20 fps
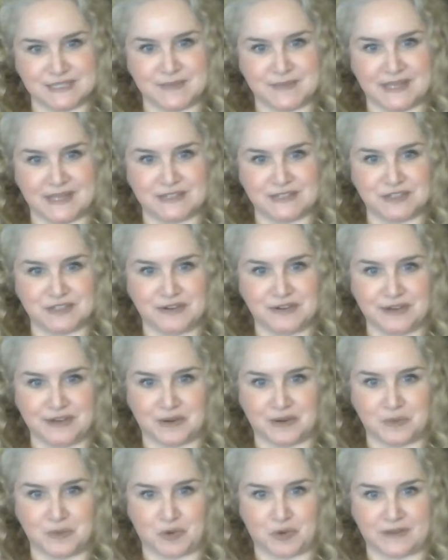Manager
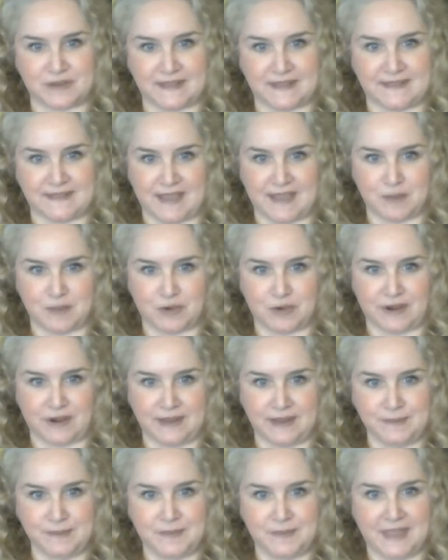here at Morley
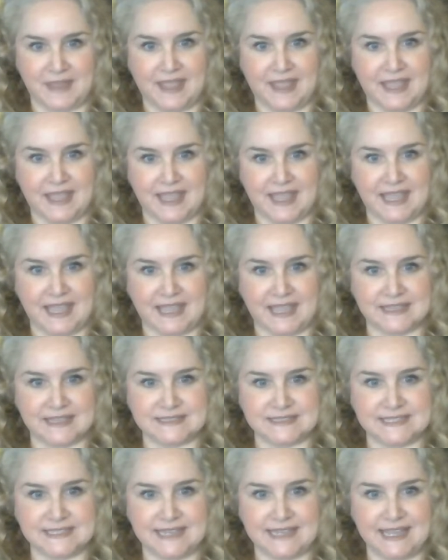Library.
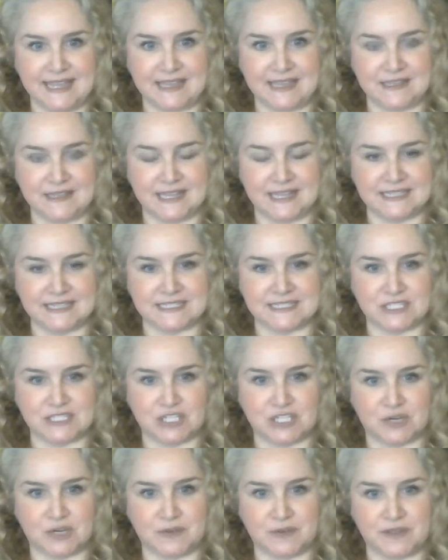And today I'd like to
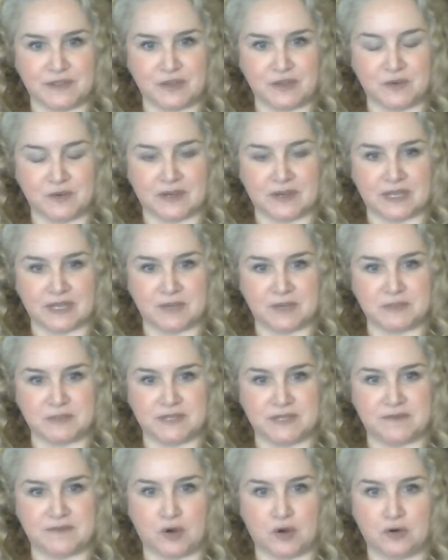share with you a
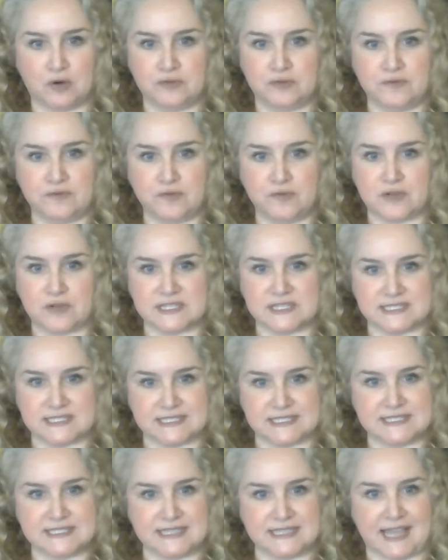couple of Own
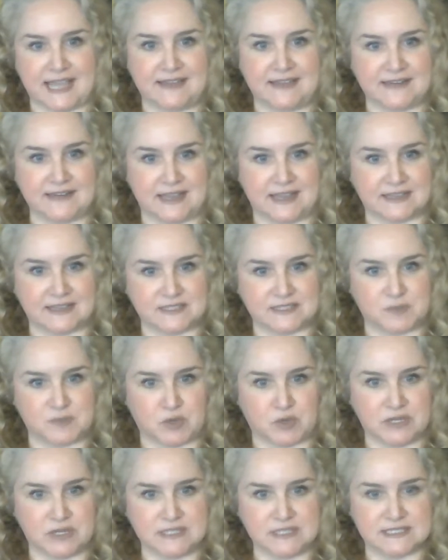Voices
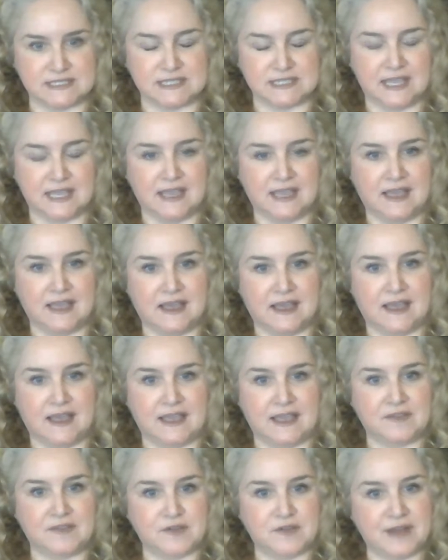Latinx books.
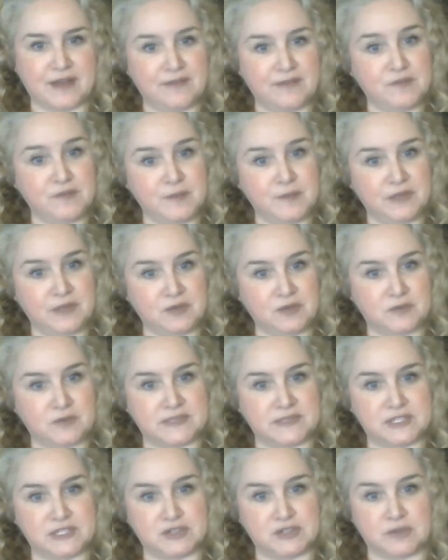If you're not familiar
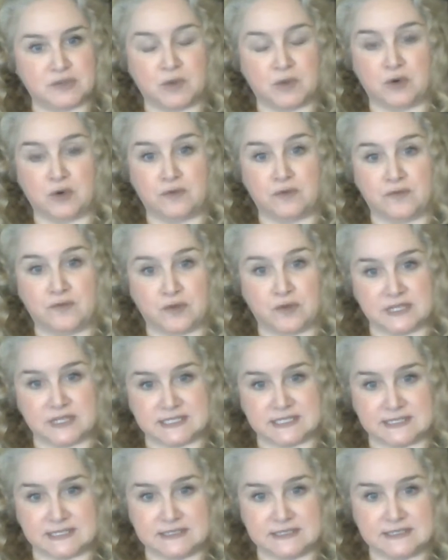with the term Own
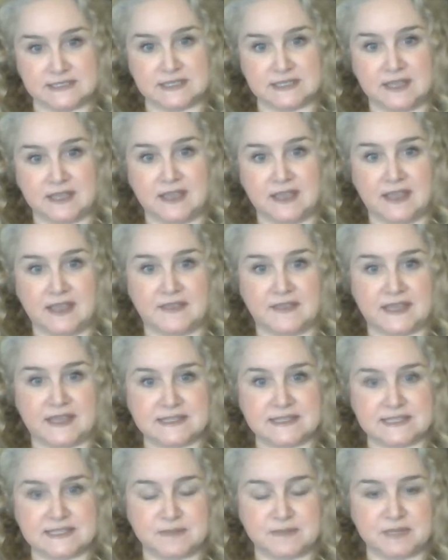Voices,
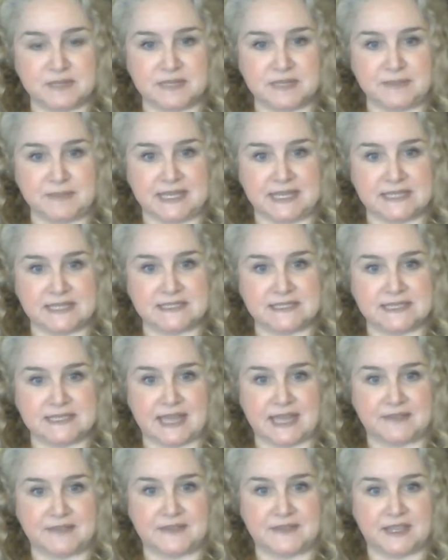that simply means
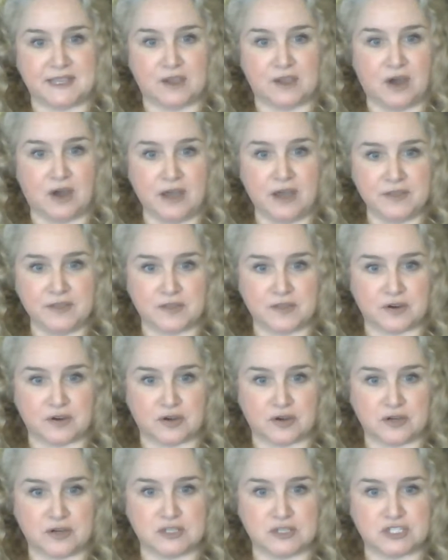that the
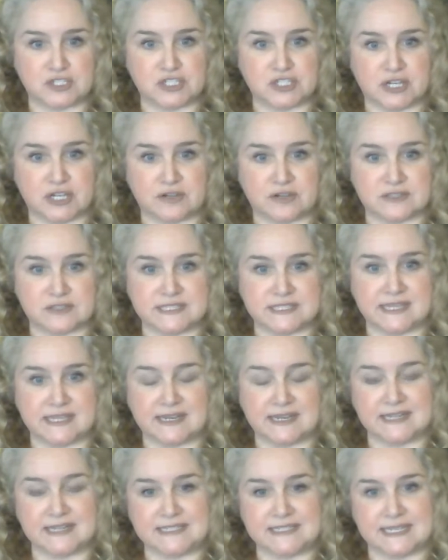author shares
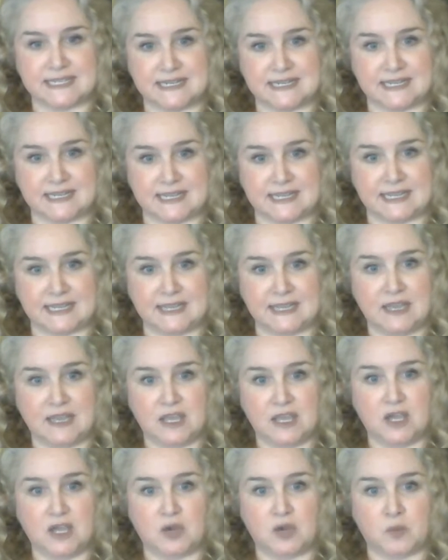an identity
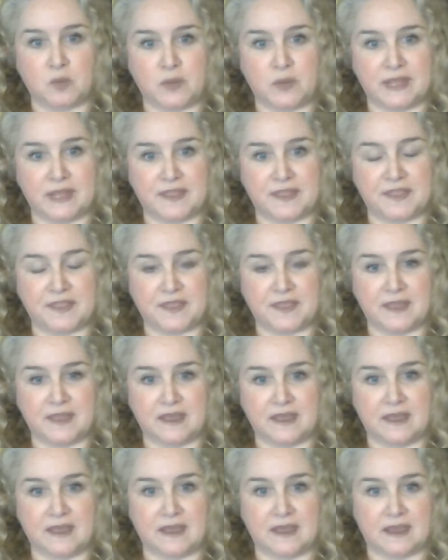with
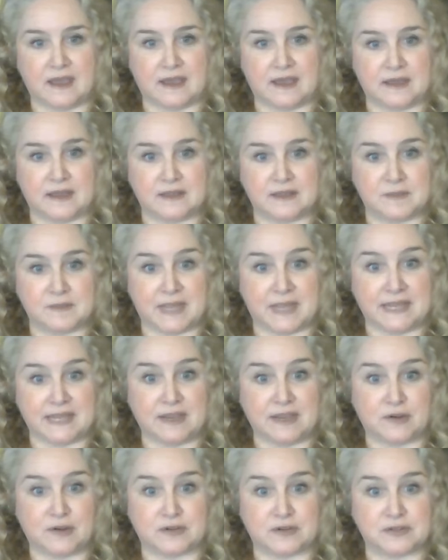the
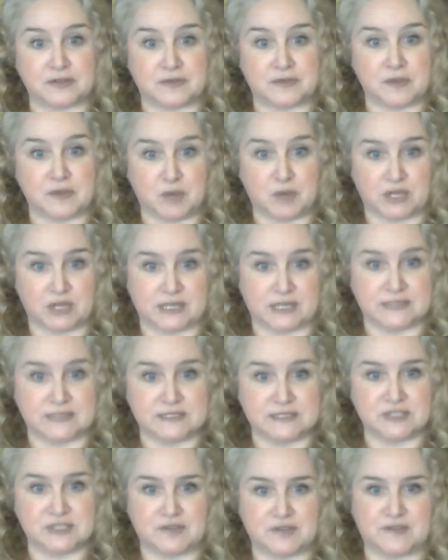main character in the book.
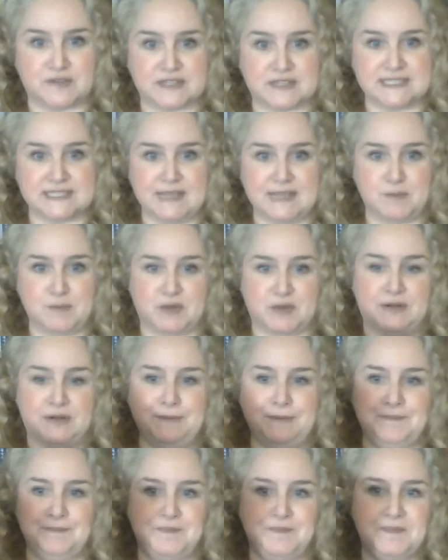So for
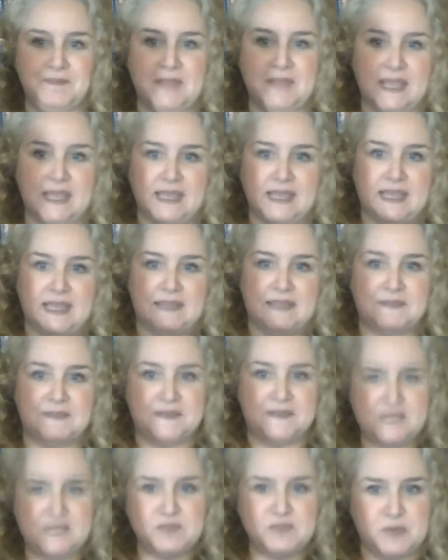example,
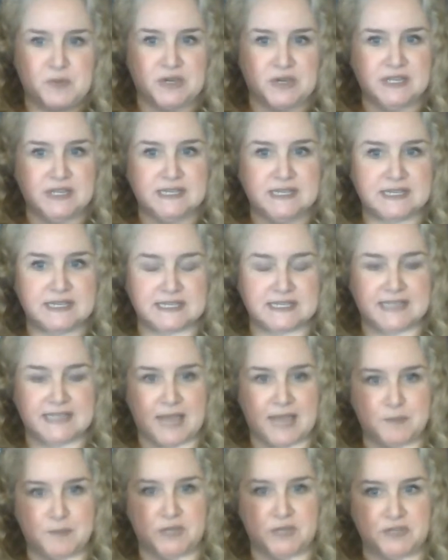in this book,
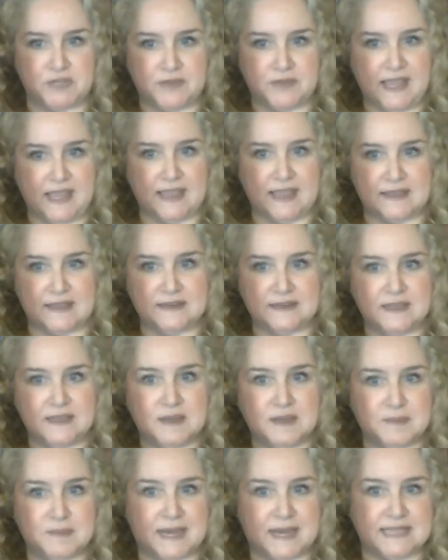Clap When You Land
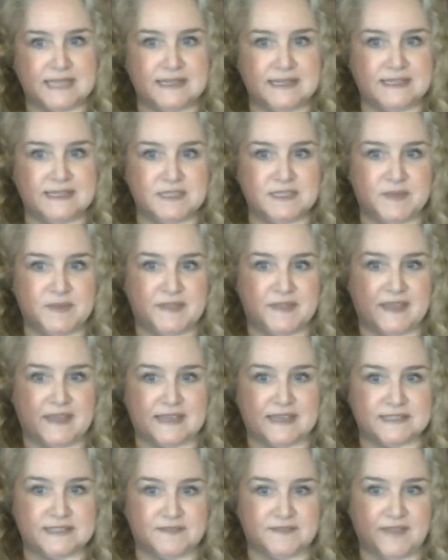by Elizabeth
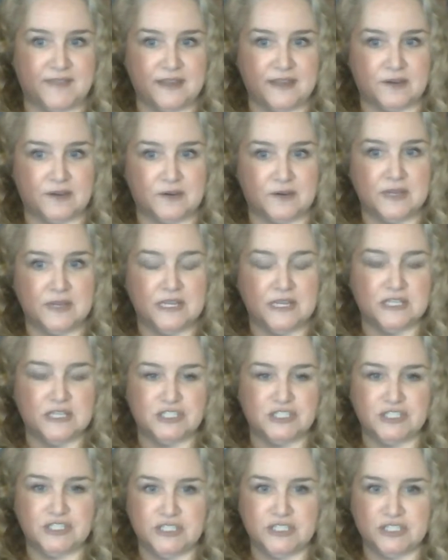Acevedo,
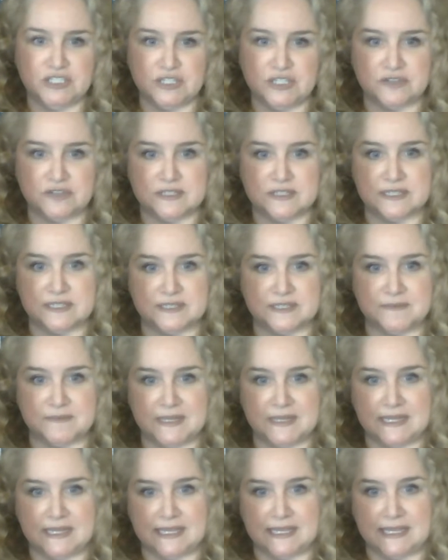she shares a
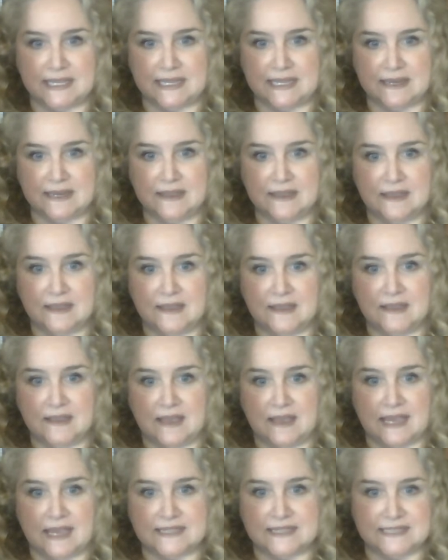Dominican
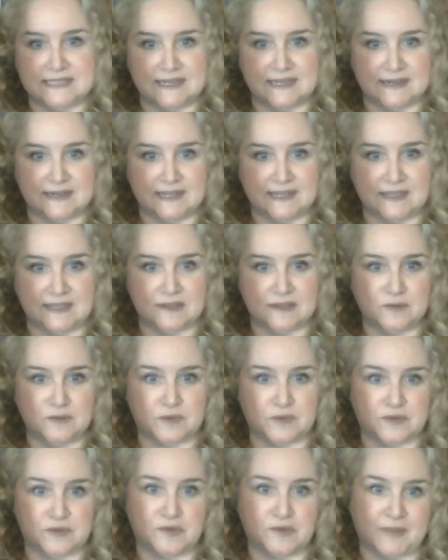identity
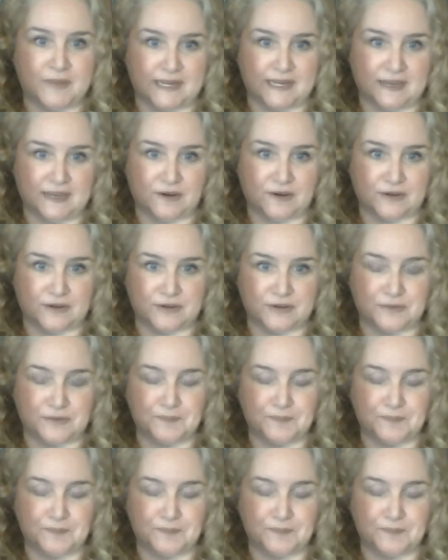with her main character.